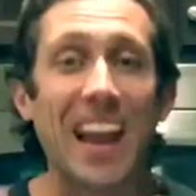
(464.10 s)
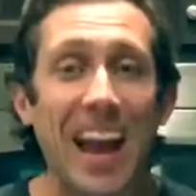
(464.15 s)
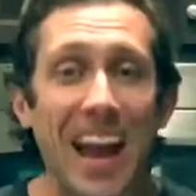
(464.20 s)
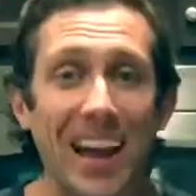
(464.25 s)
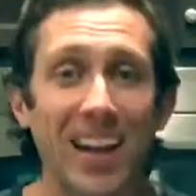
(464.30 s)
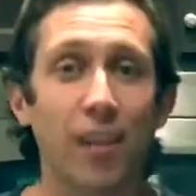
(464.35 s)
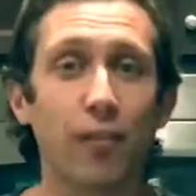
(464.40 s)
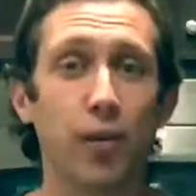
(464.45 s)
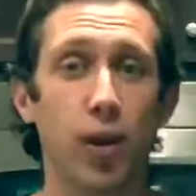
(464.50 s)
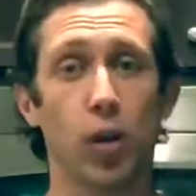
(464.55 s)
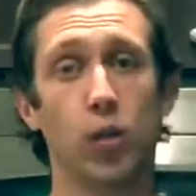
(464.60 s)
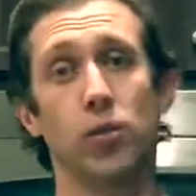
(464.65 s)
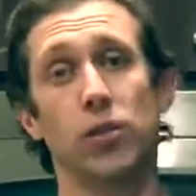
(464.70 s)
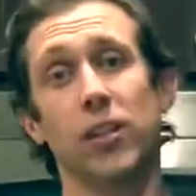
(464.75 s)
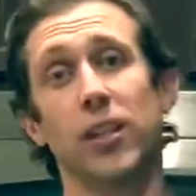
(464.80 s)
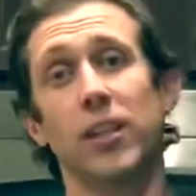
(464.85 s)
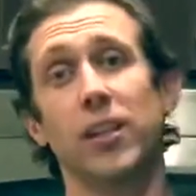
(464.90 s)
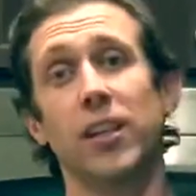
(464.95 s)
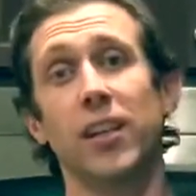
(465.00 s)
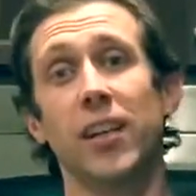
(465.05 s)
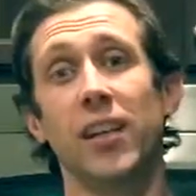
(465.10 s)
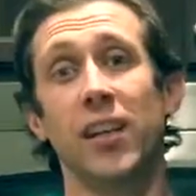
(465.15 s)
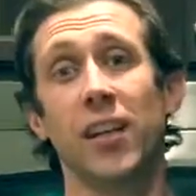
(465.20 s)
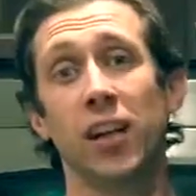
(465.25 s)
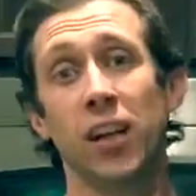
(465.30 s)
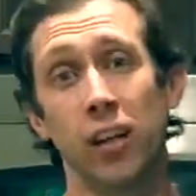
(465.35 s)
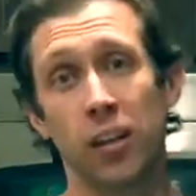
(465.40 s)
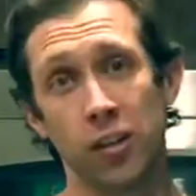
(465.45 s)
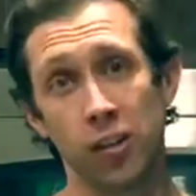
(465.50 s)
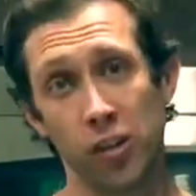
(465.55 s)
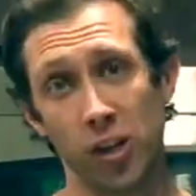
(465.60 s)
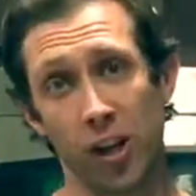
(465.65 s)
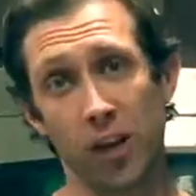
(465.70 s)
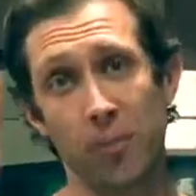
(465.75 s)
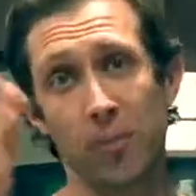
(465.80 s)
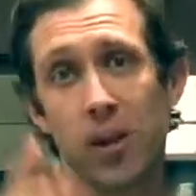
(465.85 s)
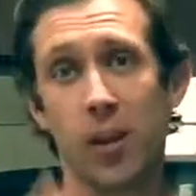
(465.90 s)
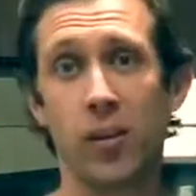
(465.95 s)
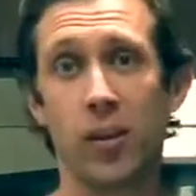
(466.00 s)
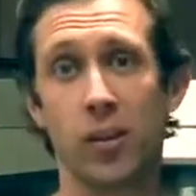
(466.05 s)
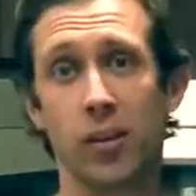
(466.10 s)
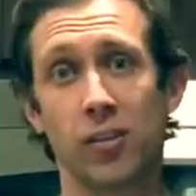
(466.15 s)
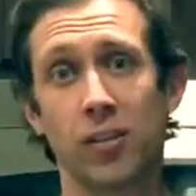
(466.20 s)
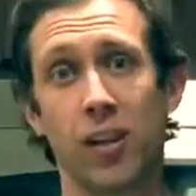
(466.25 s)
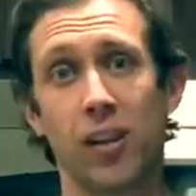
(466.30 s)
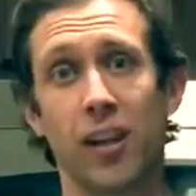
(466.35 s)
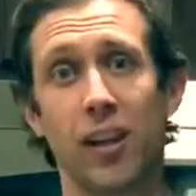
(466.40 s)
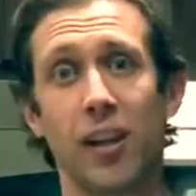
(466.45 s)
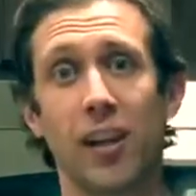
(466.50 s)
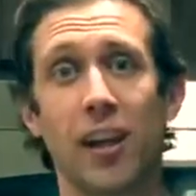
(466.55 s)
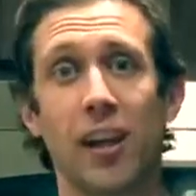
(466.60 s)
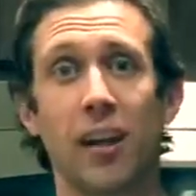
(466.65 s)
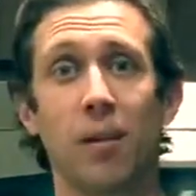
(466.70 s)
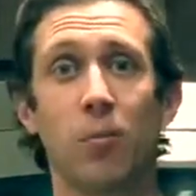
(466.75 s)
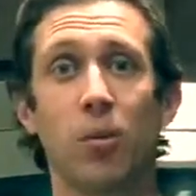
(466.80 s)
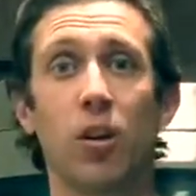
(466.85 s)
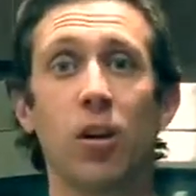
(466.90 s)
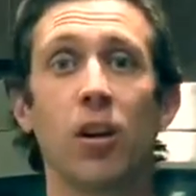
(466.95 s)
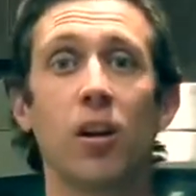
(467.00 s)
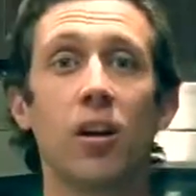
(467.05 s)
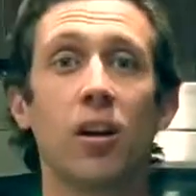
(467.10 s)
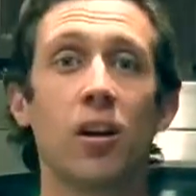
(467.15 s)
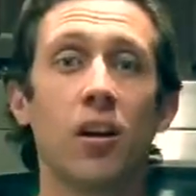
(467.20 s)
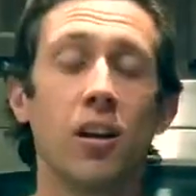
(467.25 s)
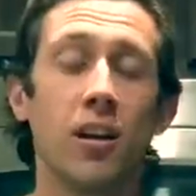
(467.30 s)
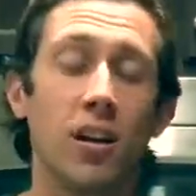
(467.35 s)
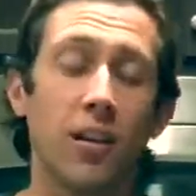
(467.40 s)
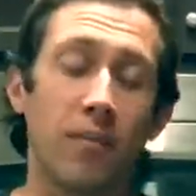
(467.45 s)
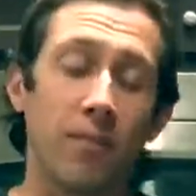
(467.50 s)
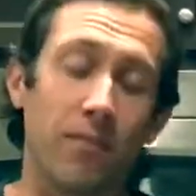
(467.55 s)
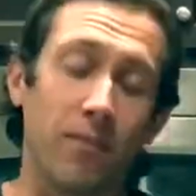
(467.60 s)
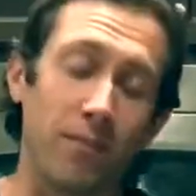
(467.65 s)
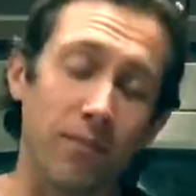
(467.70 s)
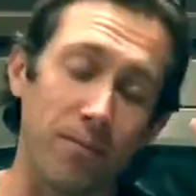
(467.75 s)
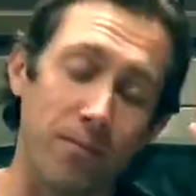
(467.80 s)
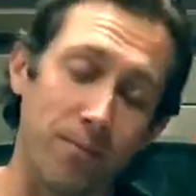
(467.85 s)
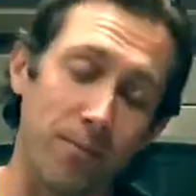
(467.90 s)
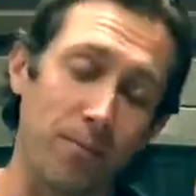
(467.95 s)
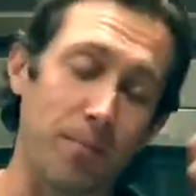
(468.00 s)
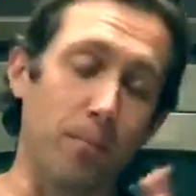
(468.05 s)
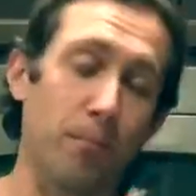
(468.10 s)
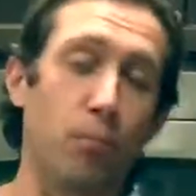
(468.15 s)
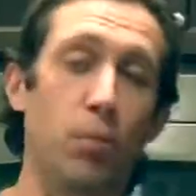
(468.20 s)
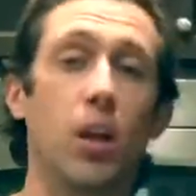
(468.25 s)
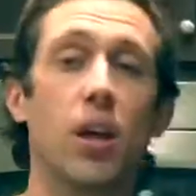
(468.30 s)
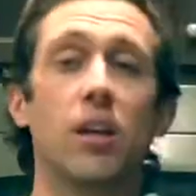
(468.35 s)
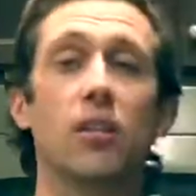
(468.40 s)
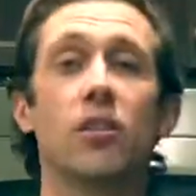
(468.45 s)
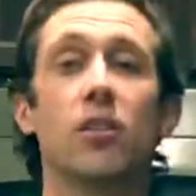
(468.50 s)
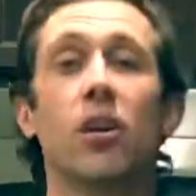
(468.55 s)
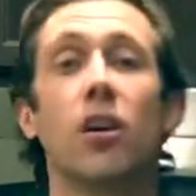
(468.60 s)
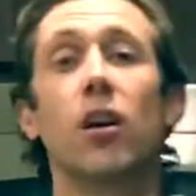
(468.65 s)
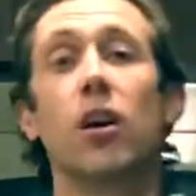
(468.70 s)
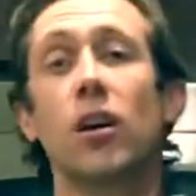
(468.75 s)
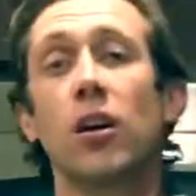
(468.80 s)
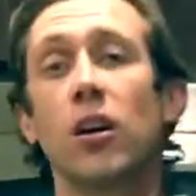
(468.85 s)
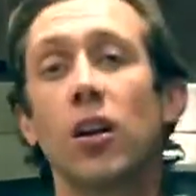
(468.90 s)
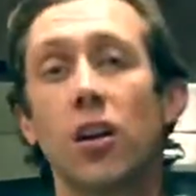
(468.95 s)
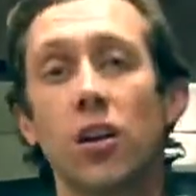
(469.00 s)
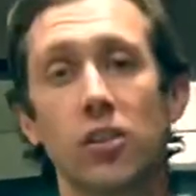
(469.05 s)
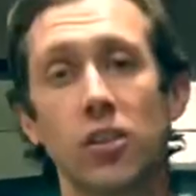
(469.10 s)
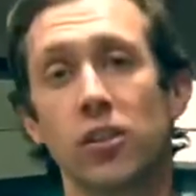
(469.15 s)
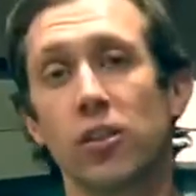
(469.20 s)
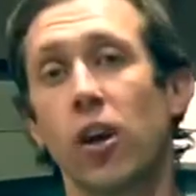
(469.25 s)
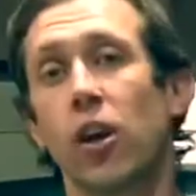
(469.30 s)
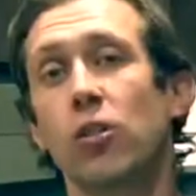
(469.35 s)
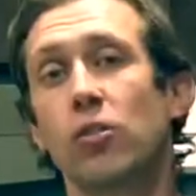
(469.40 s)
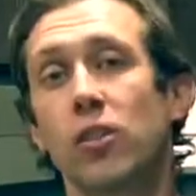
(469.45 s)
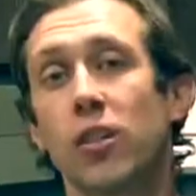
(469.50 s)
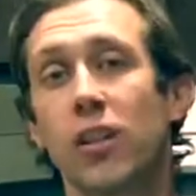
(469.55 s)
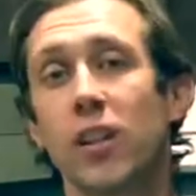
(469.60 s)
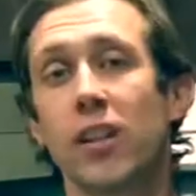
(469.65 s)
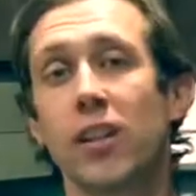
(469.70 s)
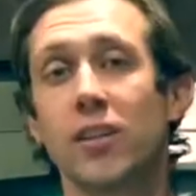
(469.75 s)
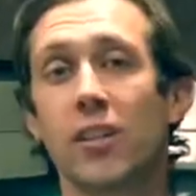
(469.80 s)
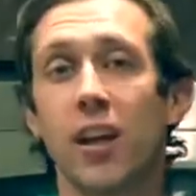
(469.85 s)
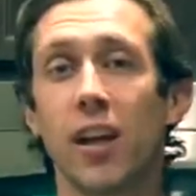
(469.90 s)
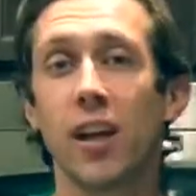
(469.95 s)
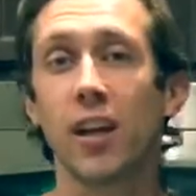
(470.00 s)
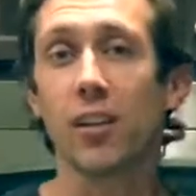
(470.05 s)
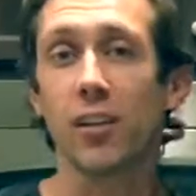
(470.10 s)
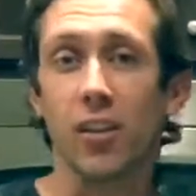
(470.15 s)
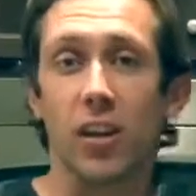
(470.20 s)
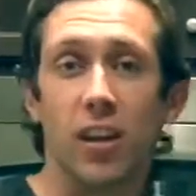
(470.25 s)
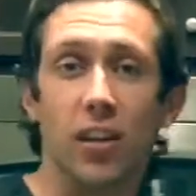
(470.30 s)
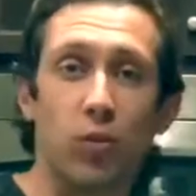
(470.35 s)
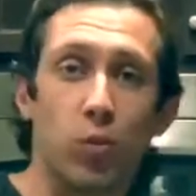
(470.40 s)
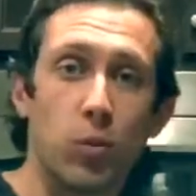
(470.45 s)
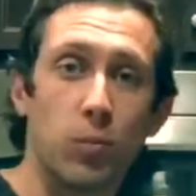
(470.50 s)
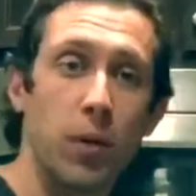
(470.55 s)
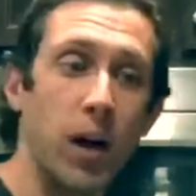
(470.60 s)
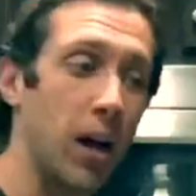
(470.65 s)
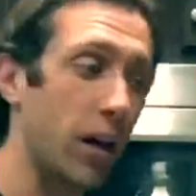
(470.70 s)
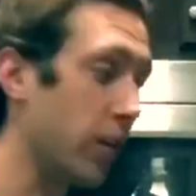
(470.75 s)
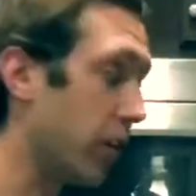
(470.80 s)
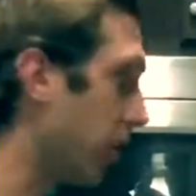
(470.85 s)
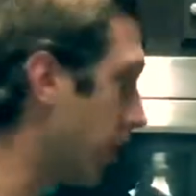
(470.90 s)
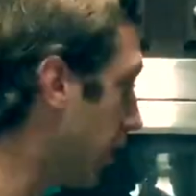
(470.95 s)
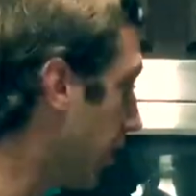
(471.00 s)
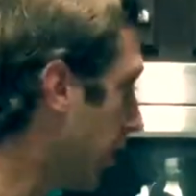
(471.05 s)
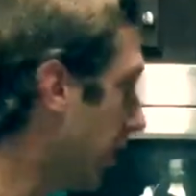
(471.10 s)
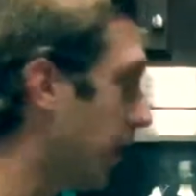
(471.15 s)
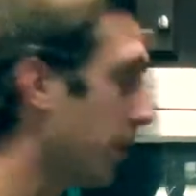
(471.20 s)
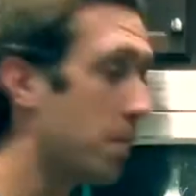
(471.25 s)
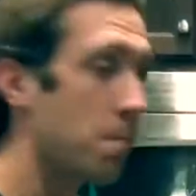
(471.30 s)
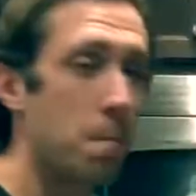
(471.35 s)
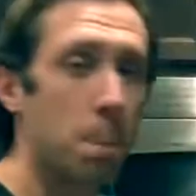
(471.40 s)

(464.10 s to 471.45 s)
lack of OCD. Jamie on the other side of that camera, bless her heart, she's OCD as heck. This would bother her.